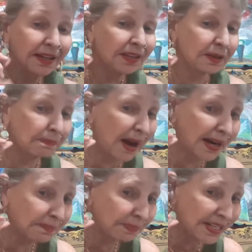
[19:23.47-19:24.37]
The
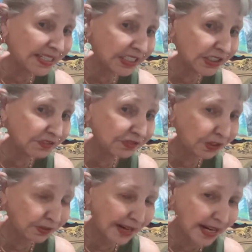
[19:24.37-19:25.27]
bottom pieces
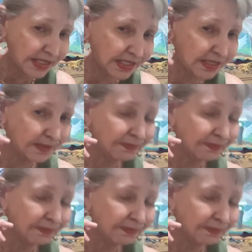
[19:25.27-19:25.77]
fluoresce.